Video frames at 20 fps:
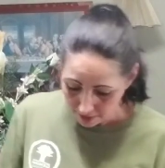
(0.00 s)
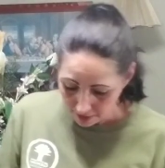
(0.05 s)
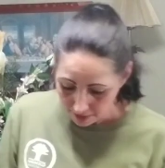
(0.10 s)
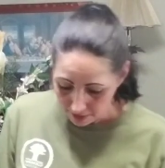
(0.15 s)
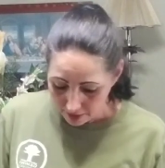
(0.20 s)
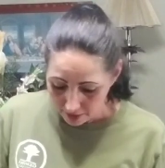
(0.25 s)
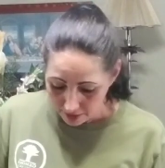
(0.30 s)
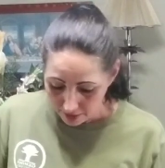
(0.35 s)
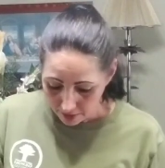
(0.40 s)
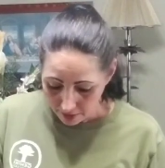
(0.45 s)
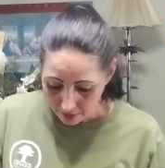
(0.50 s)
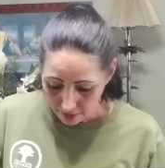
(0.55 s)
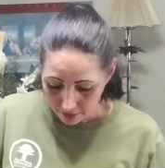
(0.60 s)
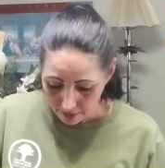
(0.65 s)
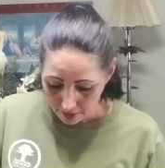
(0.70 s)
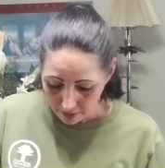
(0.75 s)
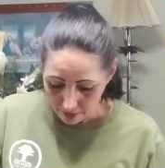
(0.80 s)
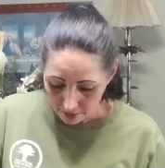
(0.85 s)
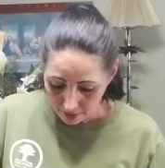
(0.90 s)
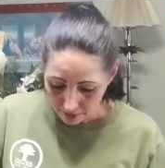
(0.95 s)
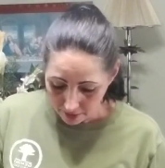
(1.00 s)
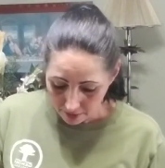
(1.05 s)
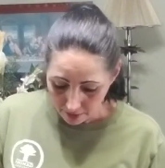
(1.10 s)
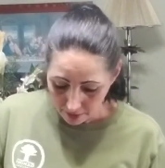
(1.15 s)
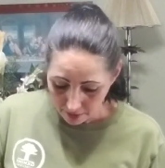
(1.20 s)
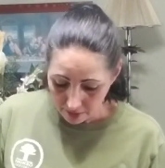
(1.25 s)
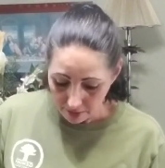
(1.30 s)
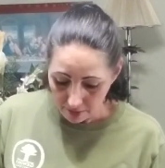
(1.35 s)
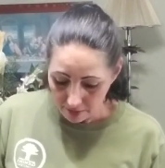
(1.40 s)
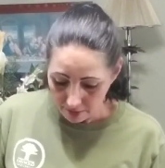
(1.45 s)

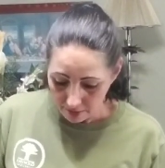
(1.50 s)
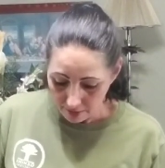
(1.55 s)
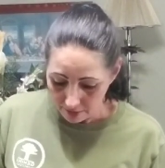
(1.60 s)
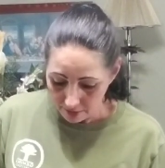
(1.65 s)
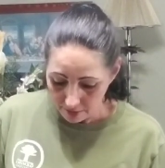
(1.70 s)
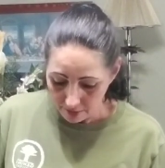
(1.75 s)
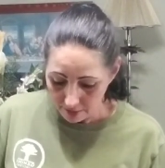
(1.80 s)
(silence)